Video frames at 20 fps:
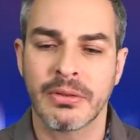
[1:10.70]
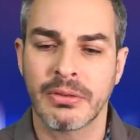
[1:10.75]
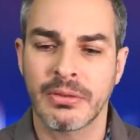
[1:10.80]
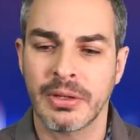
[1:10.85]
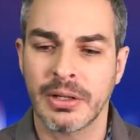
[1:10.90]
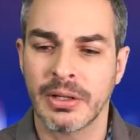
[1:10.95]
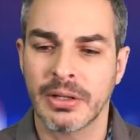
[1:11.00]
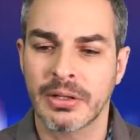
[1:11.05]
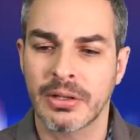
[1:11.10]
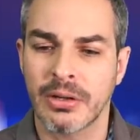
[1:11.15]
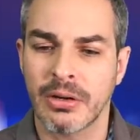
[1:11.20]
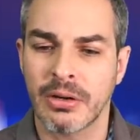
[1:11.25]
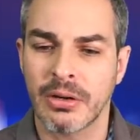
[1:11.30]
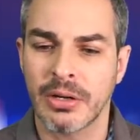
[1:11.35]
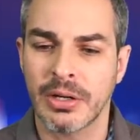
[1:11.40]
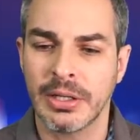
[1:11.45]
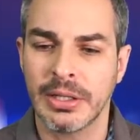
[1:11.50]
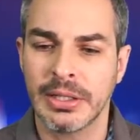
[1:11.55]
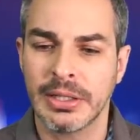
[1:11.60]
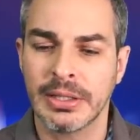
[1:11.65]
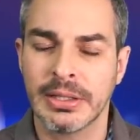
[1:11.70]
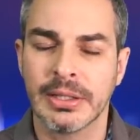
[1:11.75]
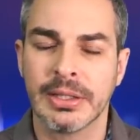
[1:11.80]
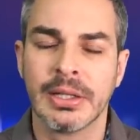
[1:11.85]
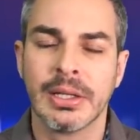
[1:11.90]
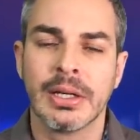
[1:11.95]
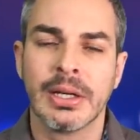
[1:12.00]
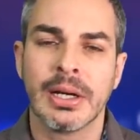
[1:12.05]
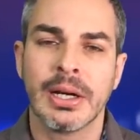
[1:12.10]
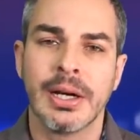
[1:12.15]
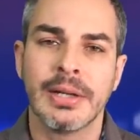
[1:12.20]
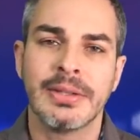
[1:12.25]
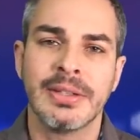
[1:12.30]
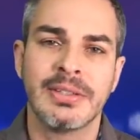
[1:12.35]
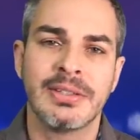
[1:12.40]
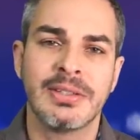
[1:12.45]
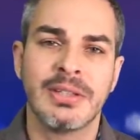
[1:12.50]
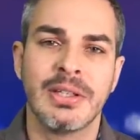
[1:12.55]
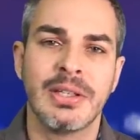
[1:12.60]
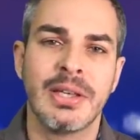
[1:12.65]
their car in the
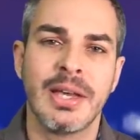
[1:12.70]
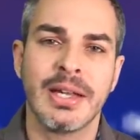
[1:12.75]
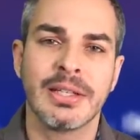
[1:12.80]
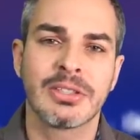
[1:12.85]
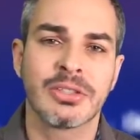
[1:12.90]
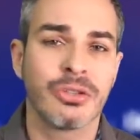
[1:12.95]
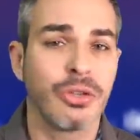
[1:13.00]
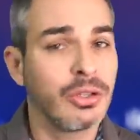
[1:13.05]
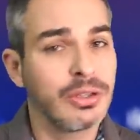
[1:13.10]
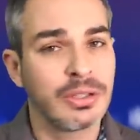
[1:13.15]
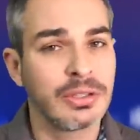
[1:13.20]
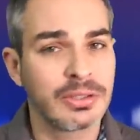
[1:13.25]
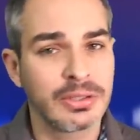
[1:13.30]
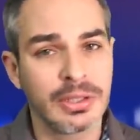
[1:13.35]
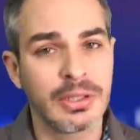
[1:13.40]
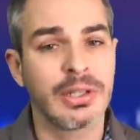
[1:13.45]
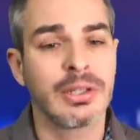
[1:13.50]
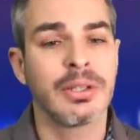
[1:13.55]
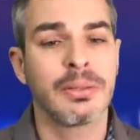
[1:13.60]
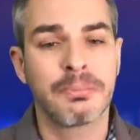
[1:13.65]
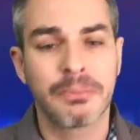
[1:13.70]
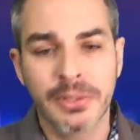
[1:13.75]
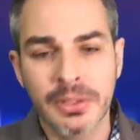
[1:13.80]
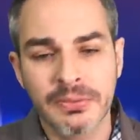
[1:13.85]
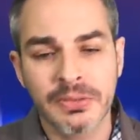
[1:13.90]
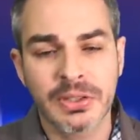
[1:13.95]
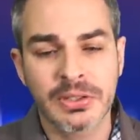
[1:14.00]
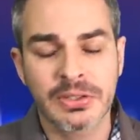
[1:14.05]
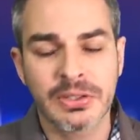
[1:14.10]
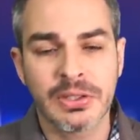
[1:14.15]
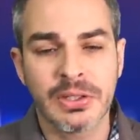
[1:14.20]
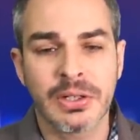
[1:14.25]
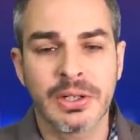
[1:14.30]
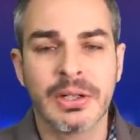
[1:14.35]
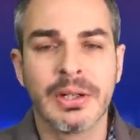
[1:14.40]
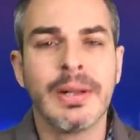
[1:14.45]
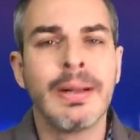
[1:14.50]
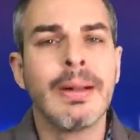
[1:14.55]
CES, not this year, the previous year.